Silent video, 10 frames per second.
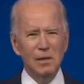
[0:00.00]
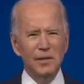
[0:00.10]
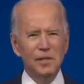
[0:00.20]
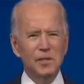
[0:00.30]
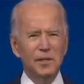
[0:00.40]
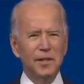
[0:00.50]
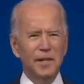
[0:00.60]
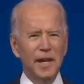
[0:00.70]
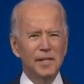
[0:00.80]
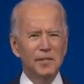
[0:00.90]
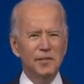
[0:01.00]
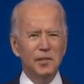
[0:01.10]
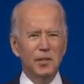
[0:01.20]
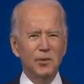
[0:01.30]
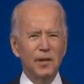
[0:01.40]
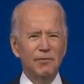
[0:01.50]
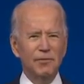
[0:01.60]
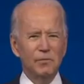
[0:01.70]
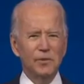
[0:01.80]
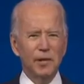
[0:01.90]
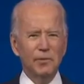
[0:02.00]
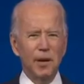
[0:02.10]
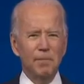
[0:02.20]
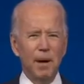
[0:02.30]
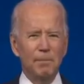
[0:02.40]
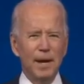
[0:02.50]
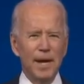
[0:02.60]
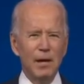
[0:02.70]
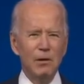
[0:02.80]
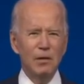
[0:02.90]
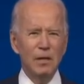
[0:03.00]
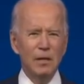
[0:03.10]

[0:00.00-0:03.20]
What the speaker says: Initial indications, including from Secretary Pompeo,